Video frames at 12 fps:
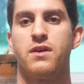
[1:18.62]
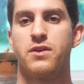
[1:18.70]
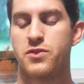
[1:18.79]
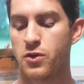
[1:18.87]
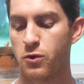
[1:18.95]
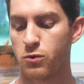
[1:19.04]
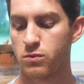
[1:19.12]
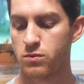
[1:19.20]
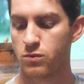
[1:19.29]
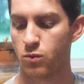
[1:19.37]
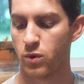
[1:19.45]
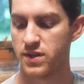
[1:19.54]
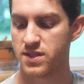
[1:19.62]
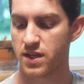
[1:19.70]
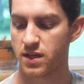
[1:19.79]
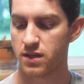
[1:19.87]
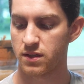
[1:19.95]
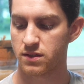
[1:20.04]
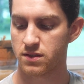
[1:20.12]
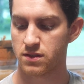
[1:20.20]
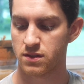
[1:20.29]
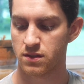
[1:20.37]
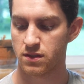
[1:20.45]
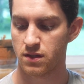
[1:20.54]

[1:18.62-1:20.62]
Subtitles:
So, was it